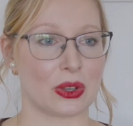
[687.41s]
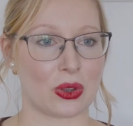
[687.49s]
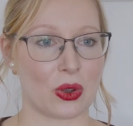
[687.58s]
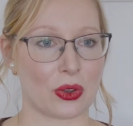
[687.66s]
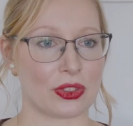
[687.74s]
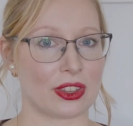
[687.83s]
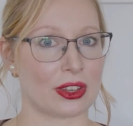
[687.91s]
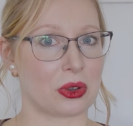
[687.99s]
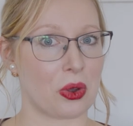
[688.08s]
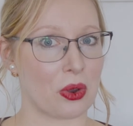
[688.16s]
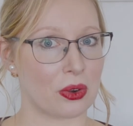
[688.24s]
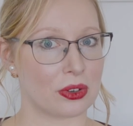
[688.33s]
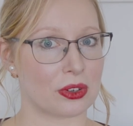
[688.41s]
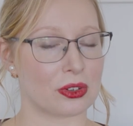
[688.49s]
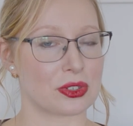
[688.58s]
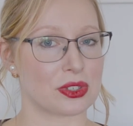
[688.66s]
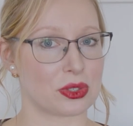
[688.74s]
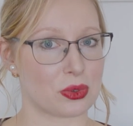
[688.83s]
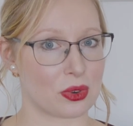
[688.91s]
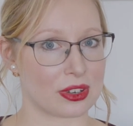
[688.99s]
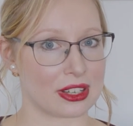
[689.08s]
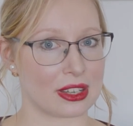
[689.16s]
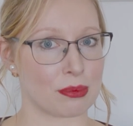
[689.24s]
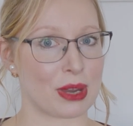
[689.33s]
gothic horror
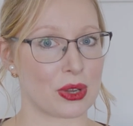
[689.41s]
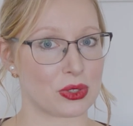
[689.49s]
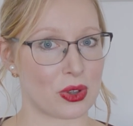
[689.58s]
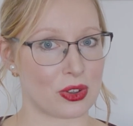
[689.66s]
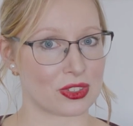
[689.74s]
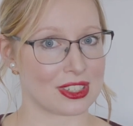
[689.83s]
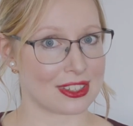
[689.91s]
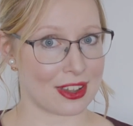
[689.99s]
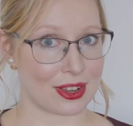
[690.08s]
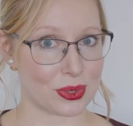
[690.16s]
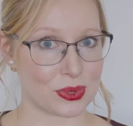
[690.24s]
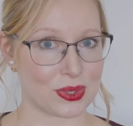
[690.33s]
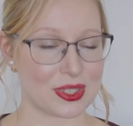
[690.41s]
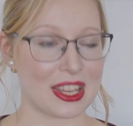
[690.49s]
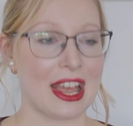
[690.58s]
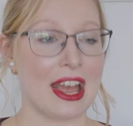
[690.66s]
story about haunted house.